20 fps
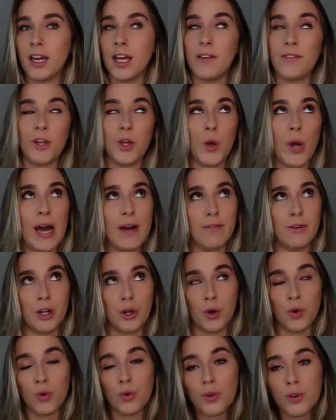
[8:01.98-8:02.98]
on if you have an
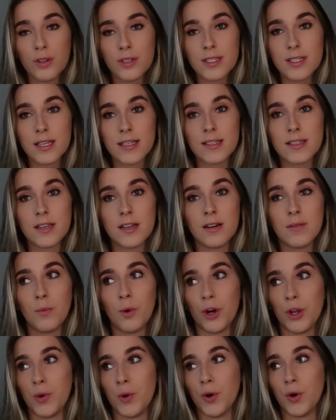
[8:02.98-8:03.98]
accrual system
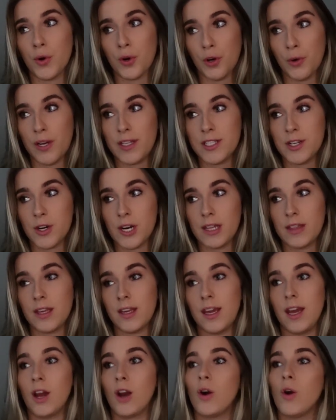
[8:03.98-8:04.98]
where you accrue it during the
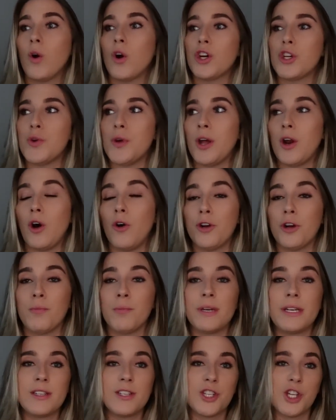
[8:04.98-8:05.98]
year or you get all your
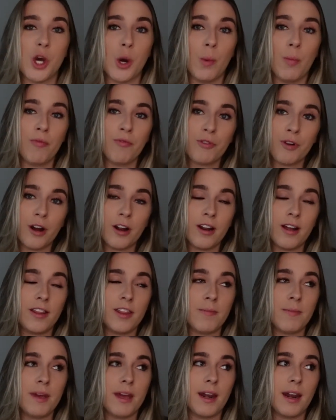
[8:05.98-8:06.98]
P T O up front at
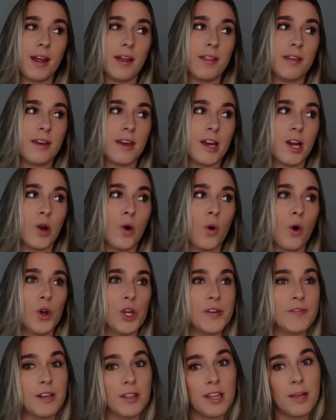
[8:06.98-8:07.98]
the beginning of the year or
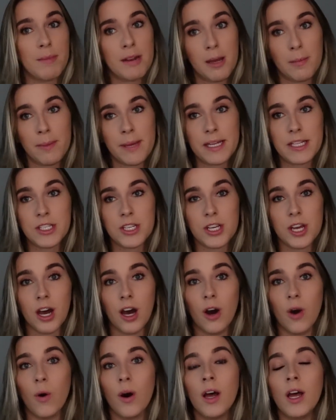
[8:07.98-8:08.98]
you have unlimited P T
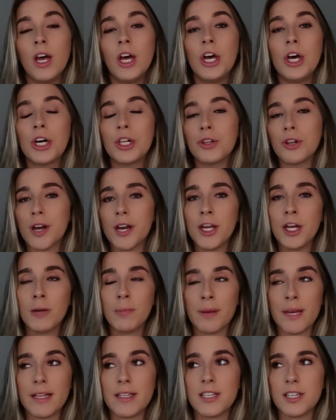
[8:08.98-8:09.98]
O. Look at your
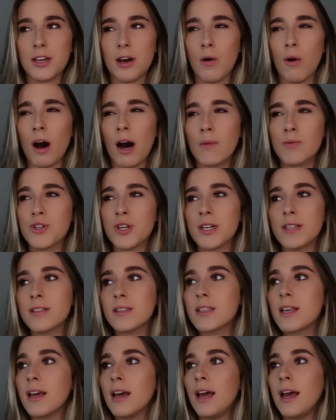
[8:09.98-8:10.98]
P T O
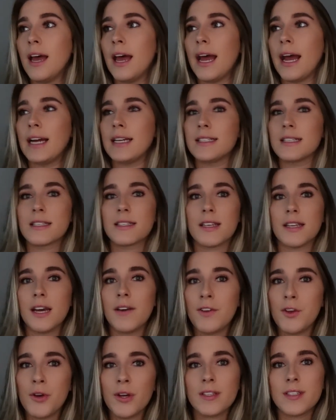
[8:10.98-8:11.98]
options and see
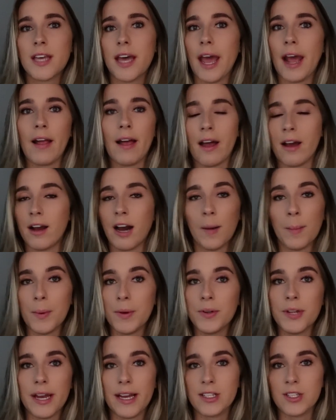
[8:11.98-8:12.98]
if you can take like a couple
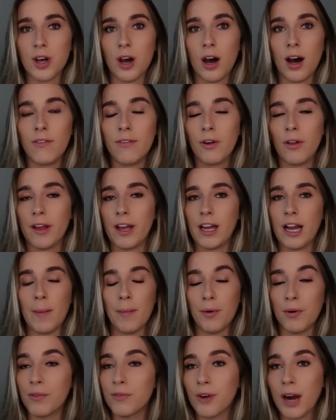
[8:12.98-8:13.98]
of days off or like a
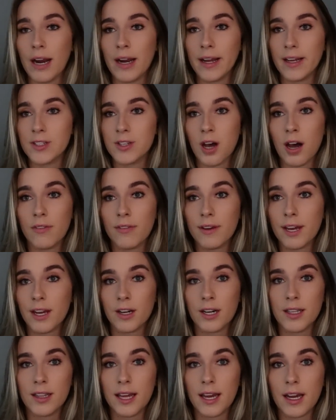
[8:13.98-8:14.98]
couple of Fridays off here
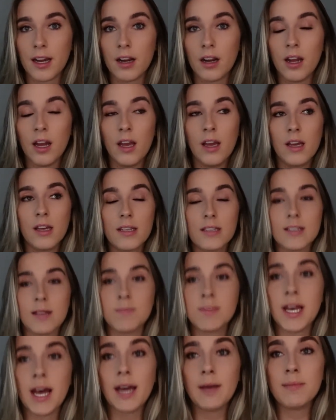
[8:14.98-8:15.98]
and there.
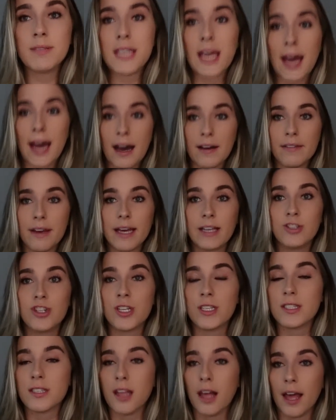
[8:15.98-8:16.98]
Sometimes having
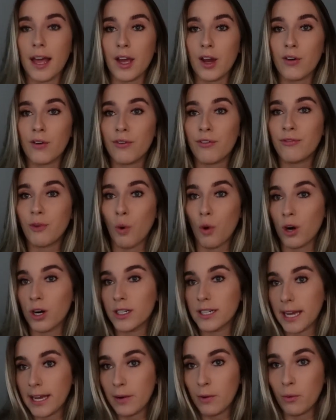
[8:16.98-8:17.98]
just like four
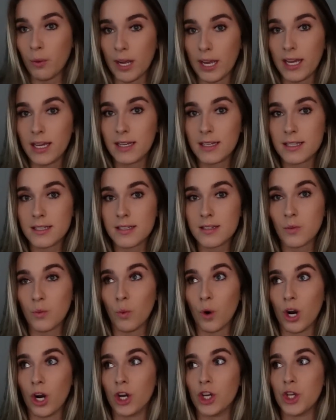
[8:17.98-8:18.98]
day weeks
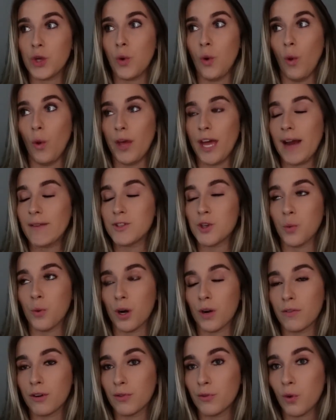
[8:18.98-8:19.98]
where you only have to
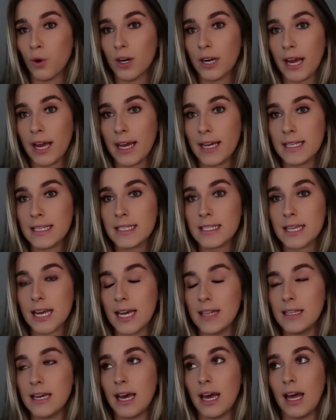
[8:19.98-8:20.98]
work for four days
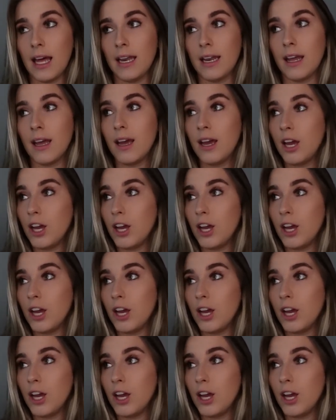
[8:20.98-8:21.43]
and then